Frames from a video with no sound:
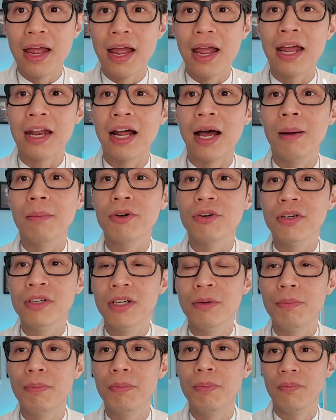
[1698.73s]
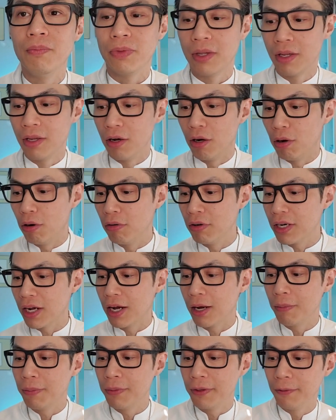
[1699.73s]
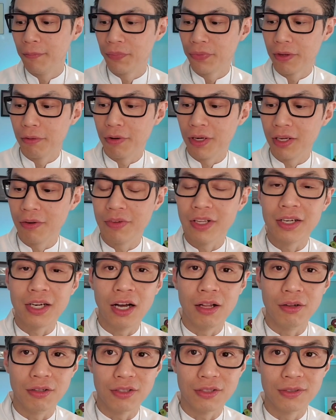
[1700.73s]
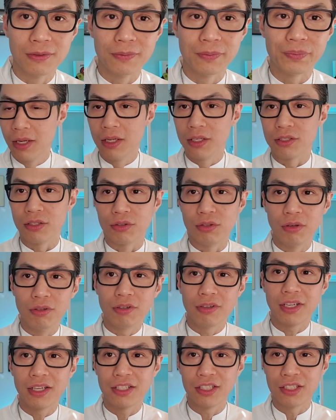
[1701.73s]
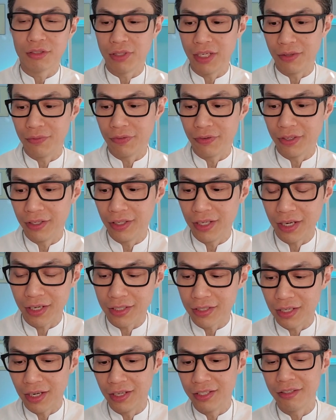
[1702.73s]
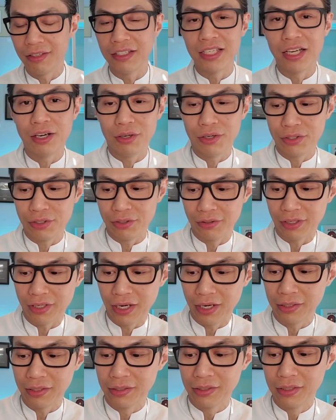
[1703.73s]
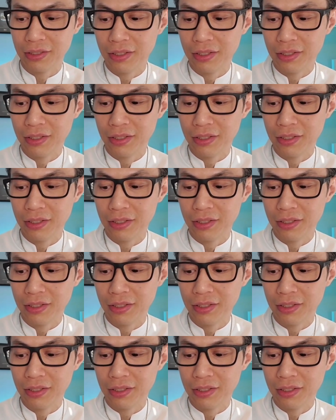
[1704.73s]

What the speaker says: and I'm going to hold up one of the colors. So don't look at the screen for the next until I tell you to, okay?